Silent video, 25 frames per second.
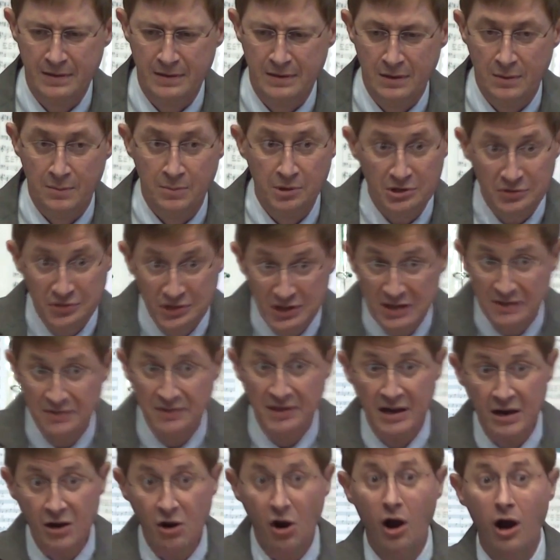But then
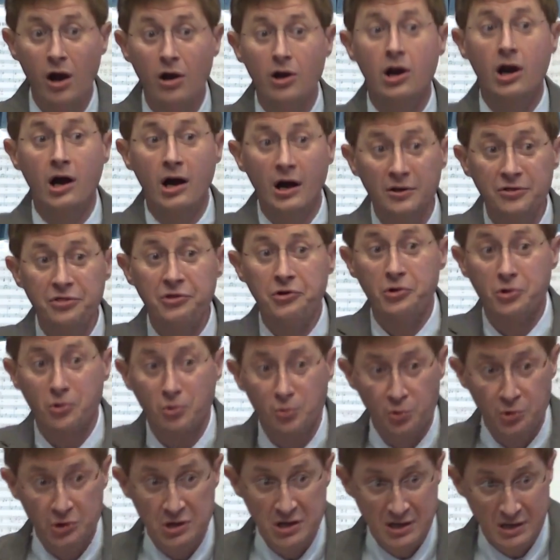there are other
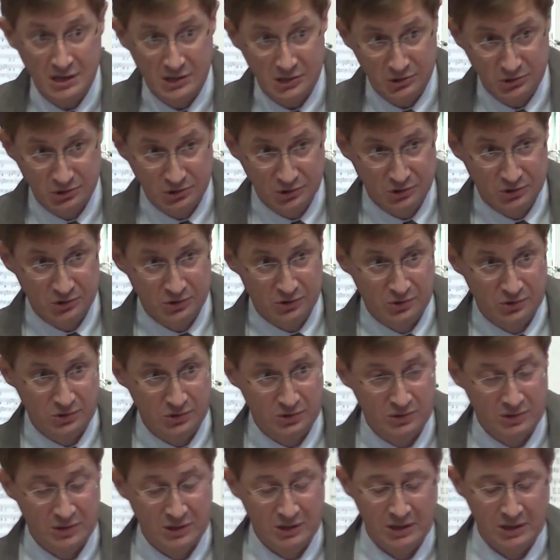risks